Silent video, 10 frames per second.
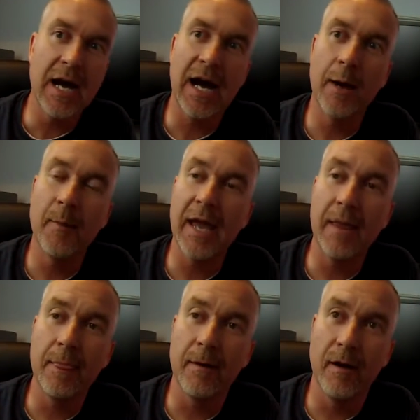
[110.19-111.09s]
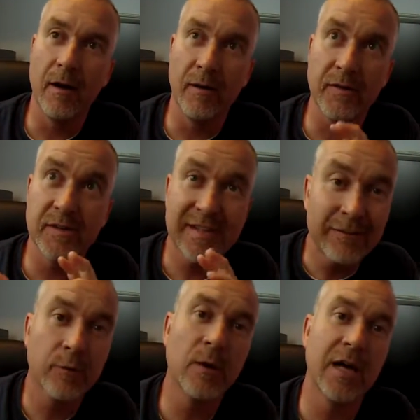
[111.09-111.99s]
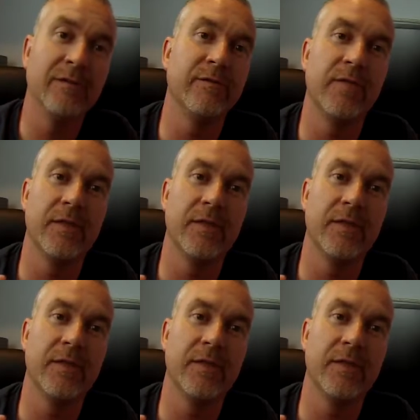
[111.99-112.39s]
And several of